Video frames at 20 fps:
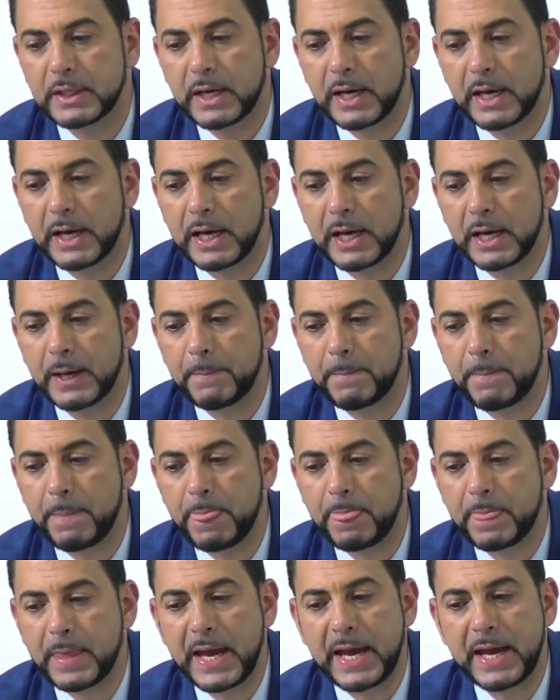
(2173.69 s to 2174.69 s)

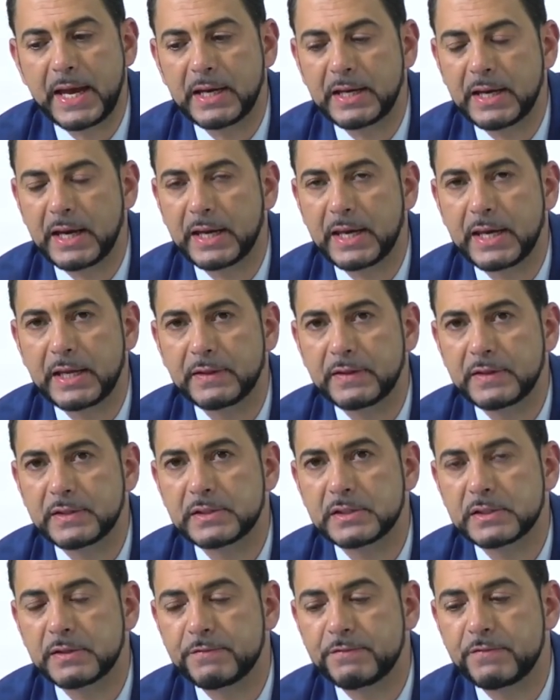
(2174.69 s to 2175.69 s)
And again, this
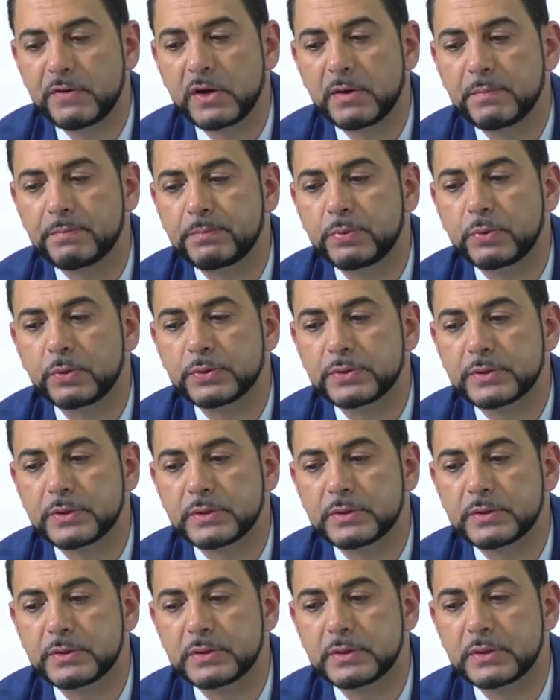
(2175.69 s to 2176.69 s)
is a very
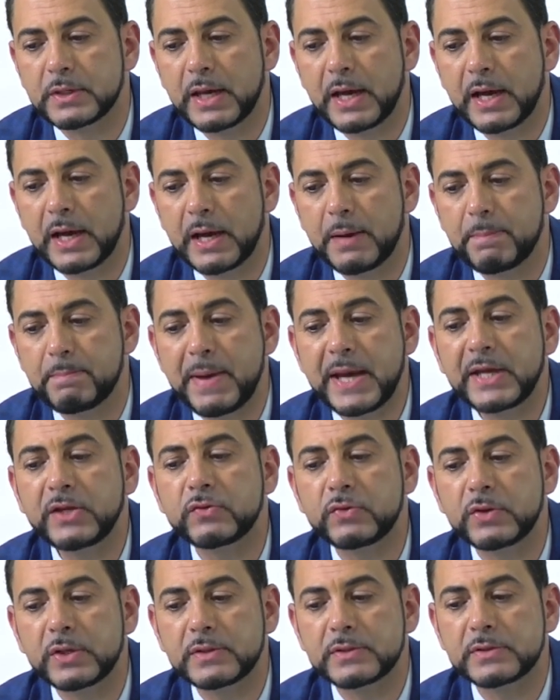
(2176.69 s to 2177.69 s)
important
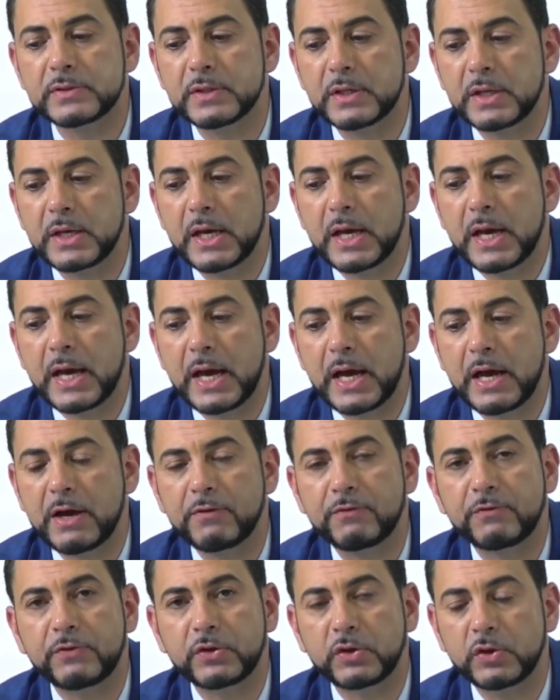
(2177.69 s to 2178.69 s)
matrix
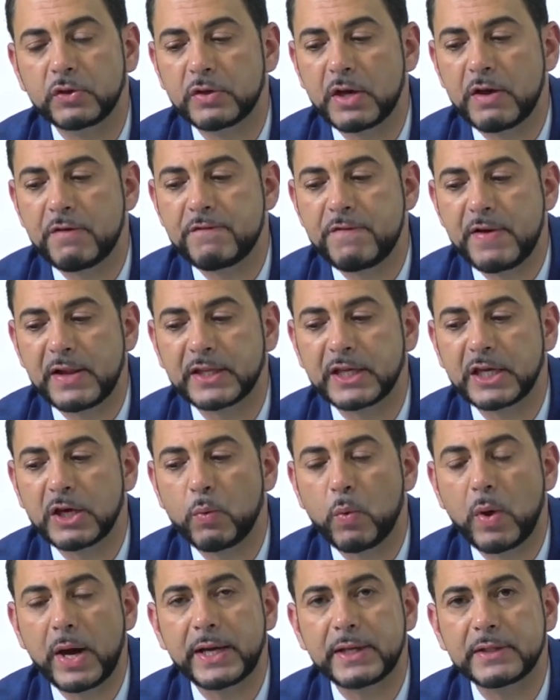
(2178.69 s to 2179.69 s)
for you to
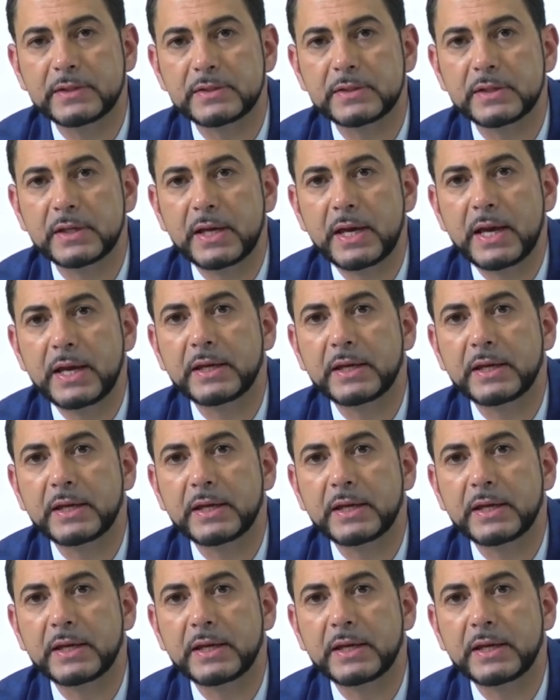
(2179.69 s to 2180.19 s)
evaluate,